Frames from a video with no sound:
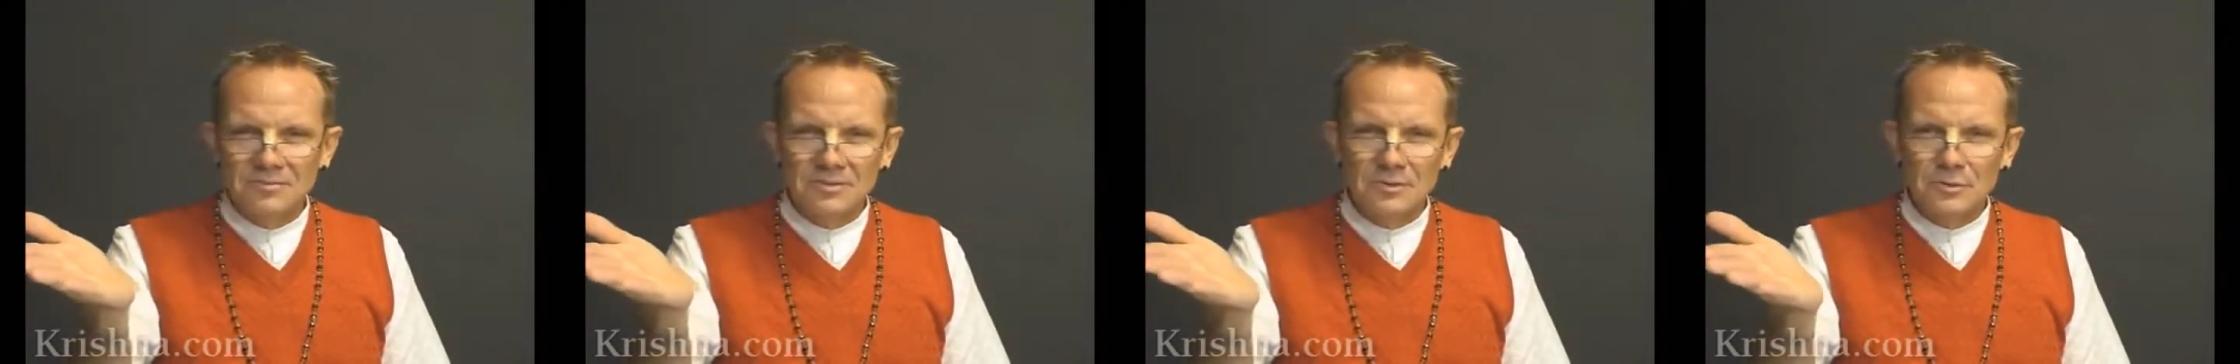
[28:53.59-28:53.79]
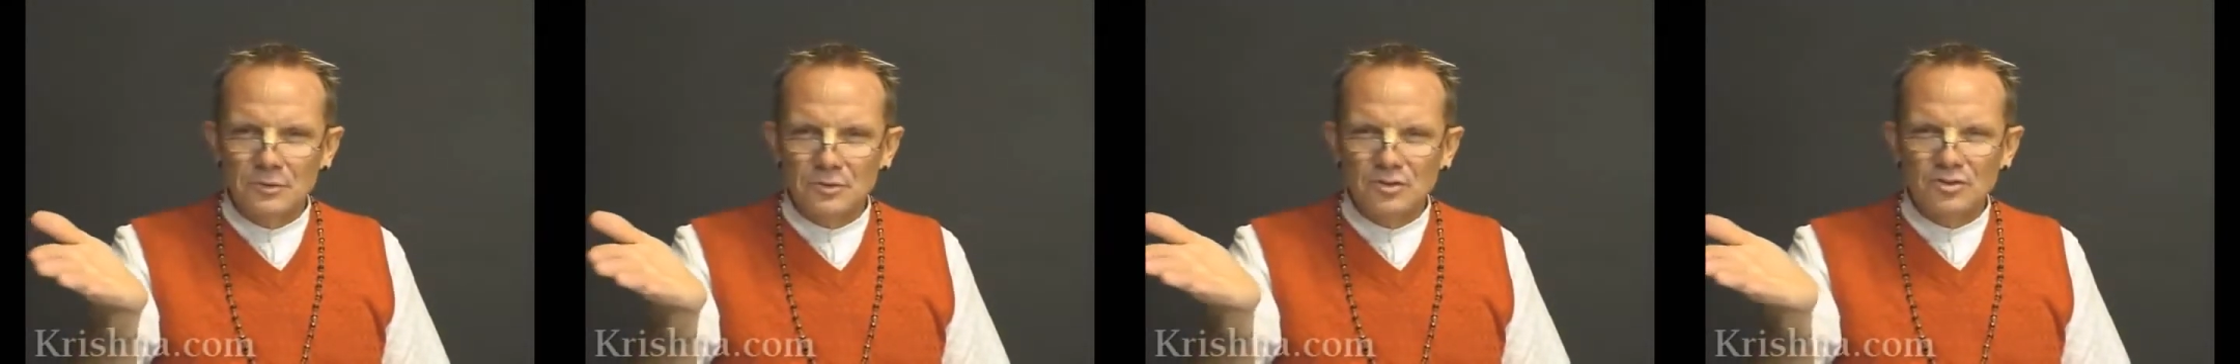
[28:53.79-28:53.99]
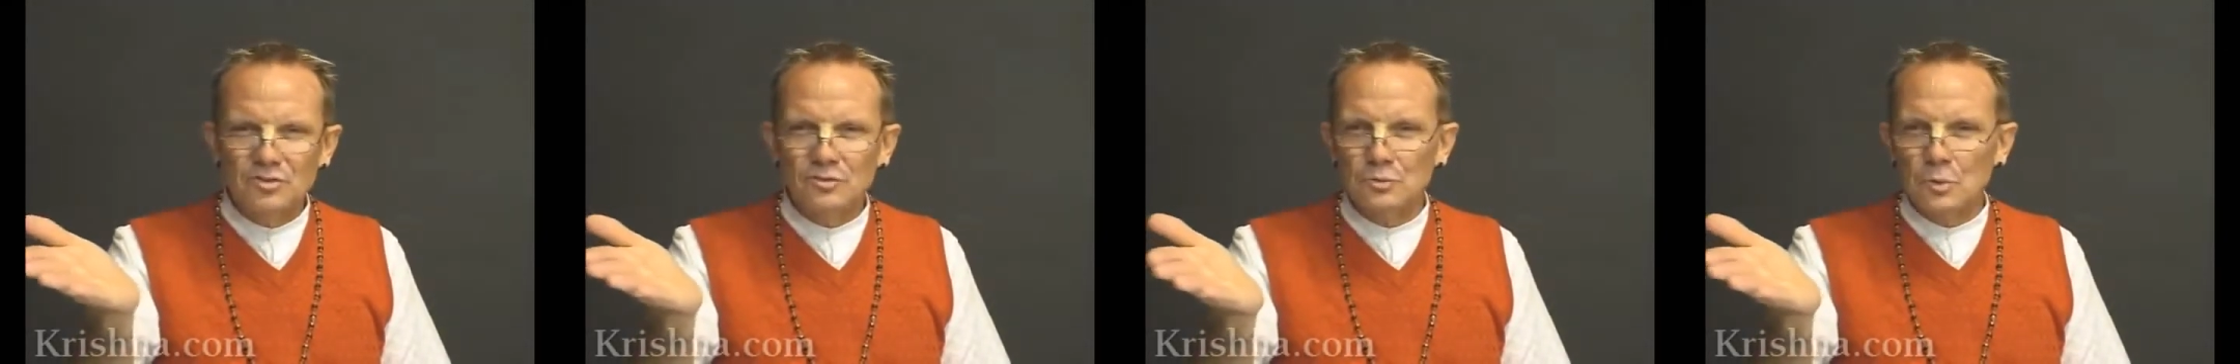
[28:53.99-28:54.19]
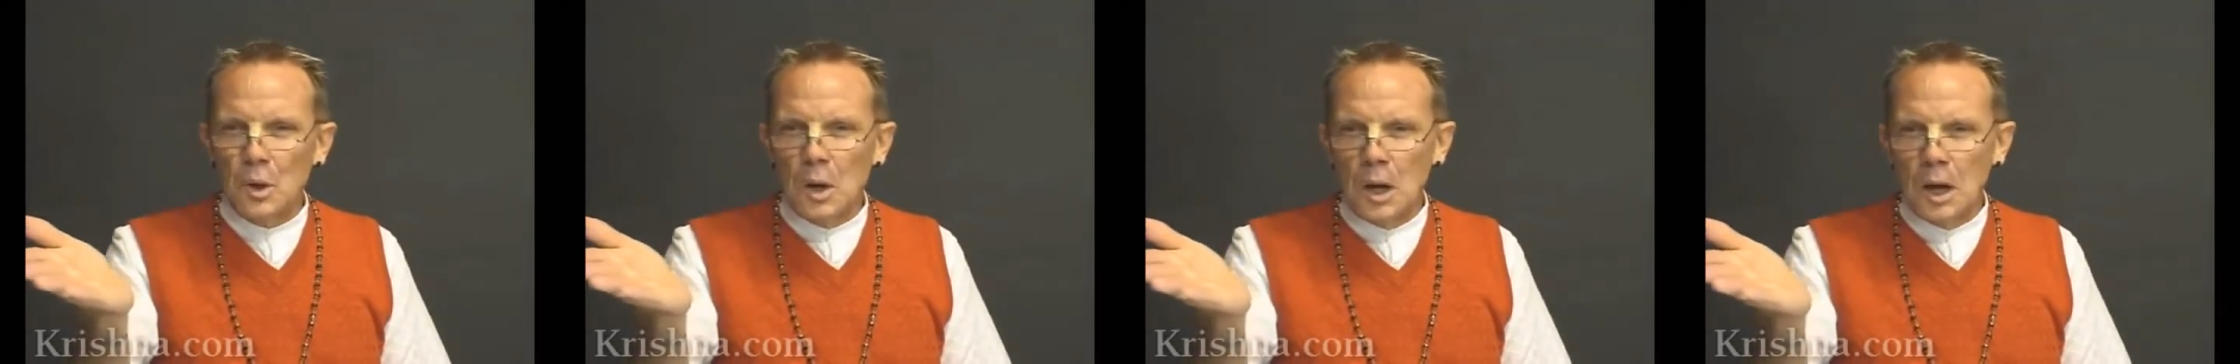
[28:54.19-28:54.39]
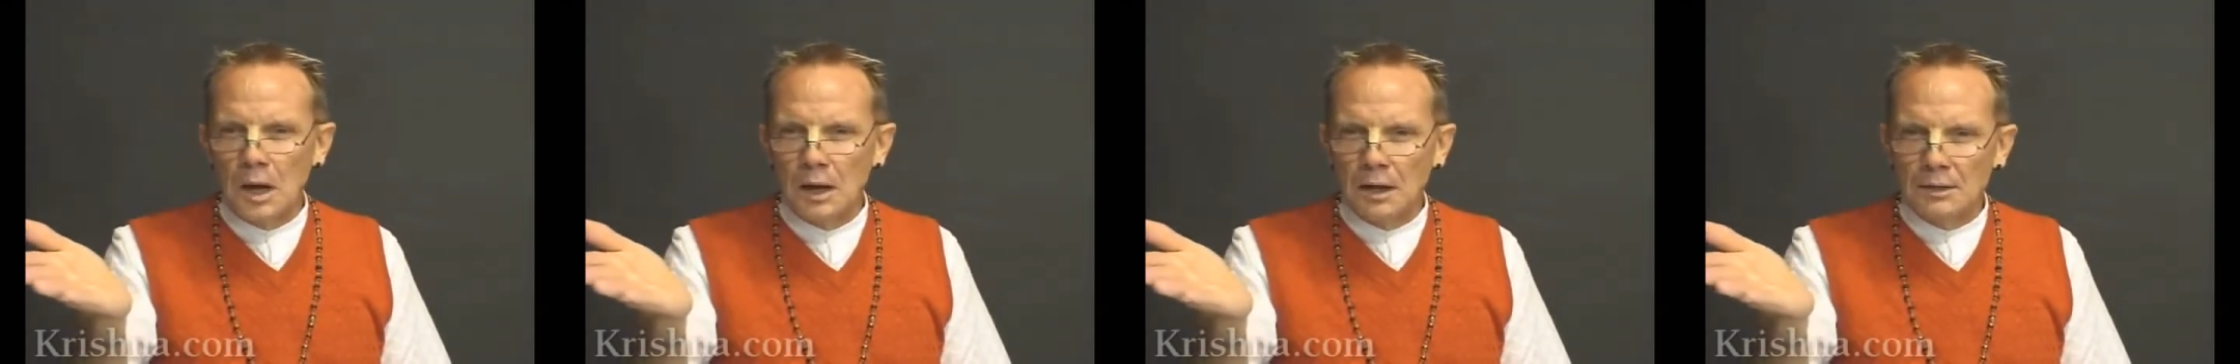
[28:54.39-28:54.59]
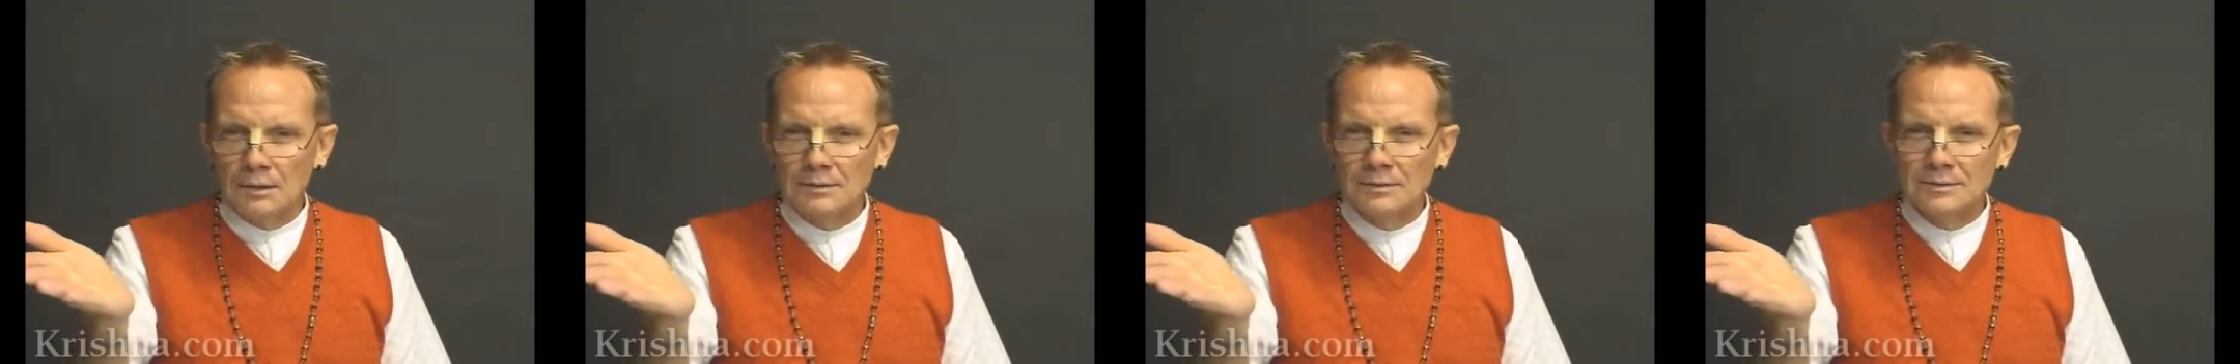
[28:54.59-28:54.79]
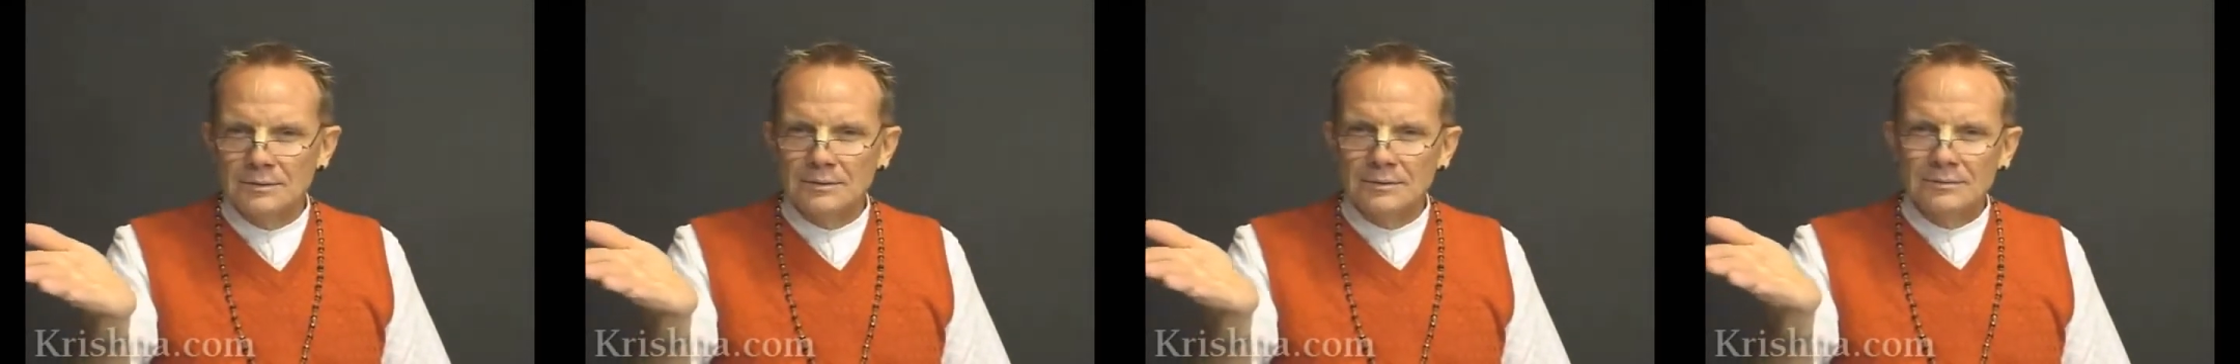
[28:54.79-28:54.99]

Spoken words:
very strong,